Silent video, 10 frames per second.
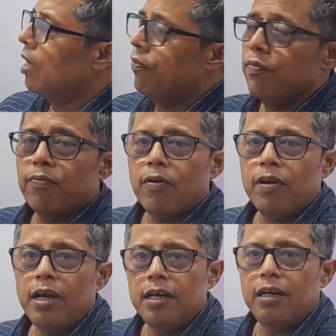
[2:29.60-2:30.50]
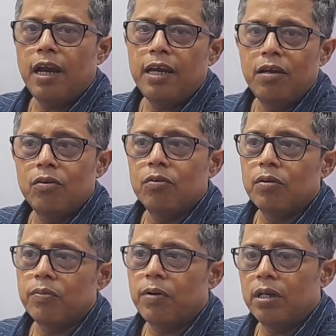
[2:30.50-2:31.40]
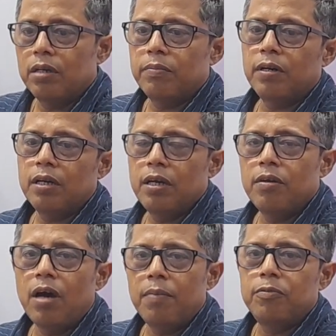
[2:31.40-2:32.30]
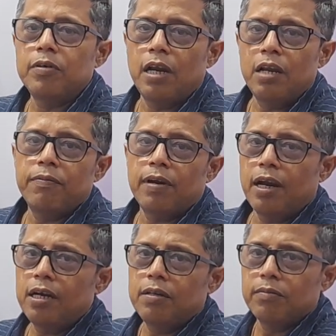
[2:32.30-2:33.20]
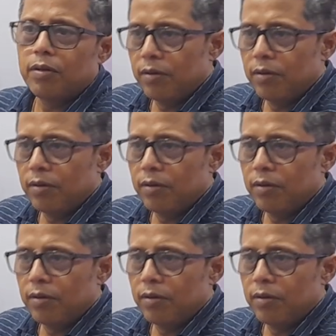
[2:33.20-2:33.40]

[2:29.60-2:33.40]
if you forget, whatever you have to deliver at